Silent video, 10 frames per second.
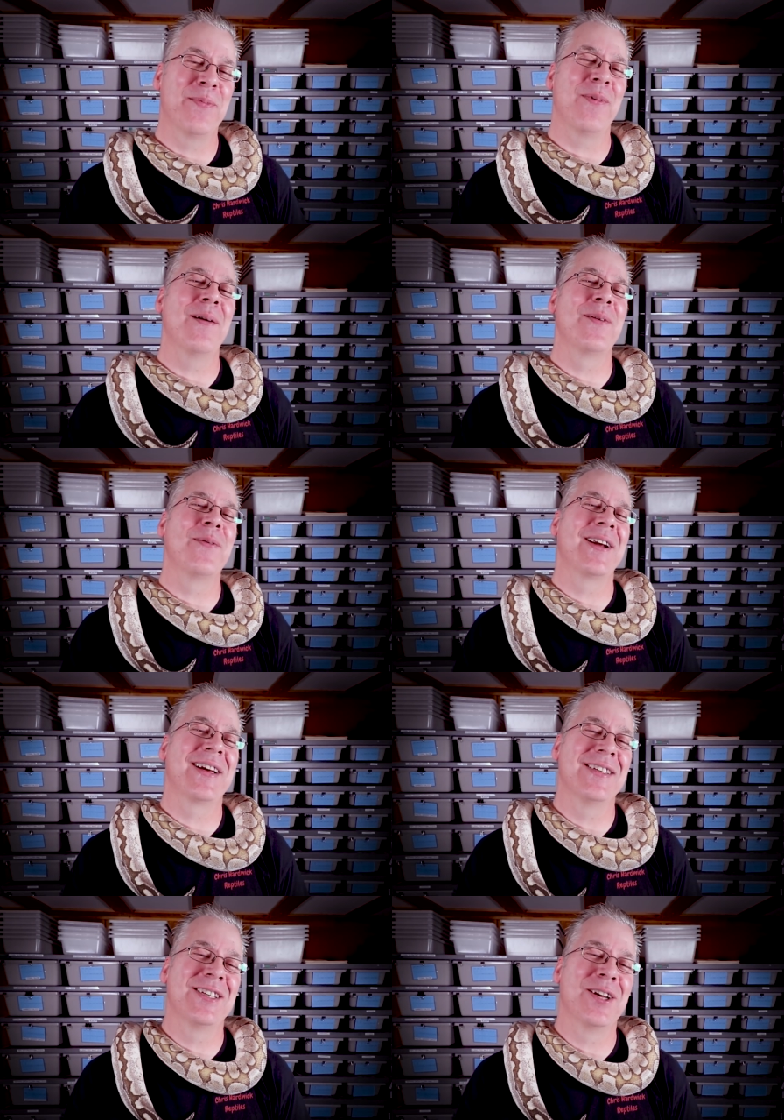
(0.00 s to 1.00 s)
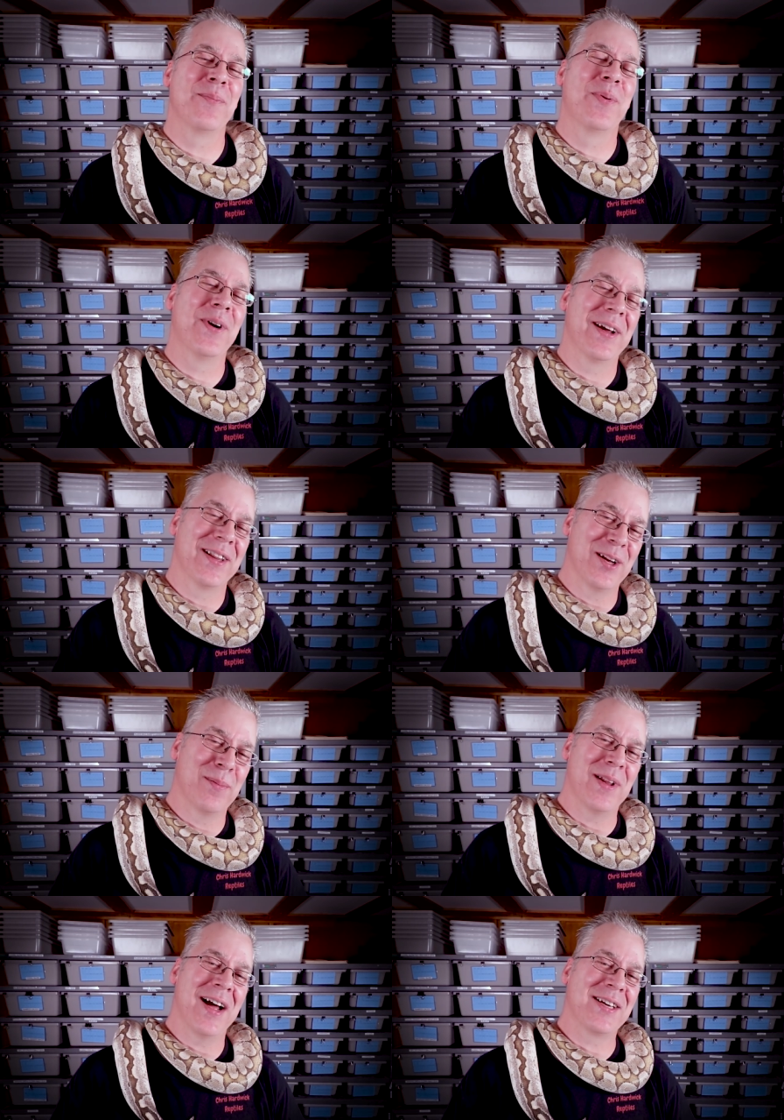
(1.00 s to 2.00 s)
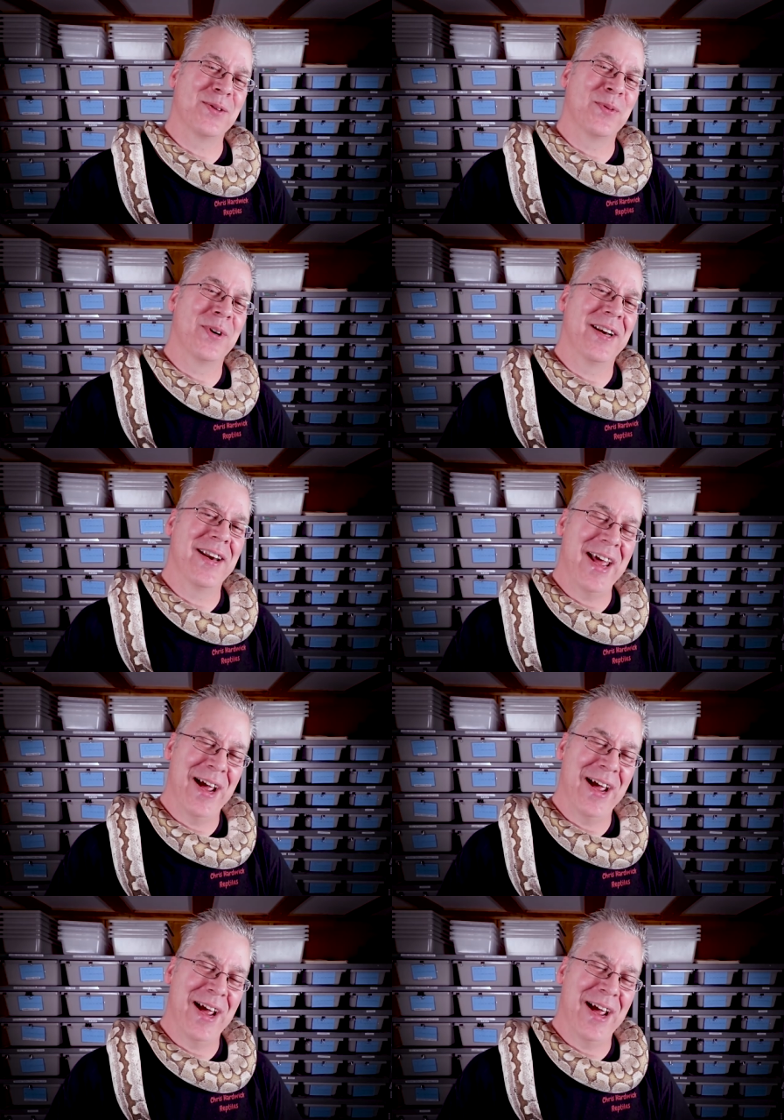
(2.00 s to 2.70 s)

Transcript: probably want to consider putting little blocks of wood in